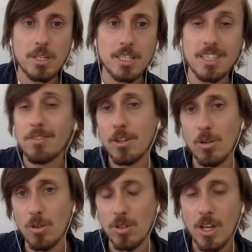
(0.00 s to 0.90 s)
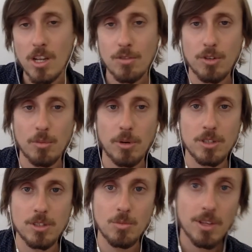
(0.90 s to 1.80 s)
be difficult for a
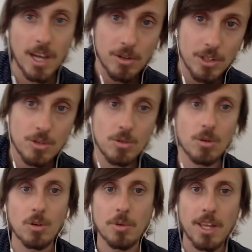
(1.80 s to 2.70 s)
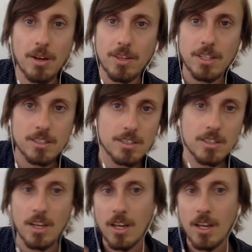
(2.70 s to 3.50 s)
person without you or without this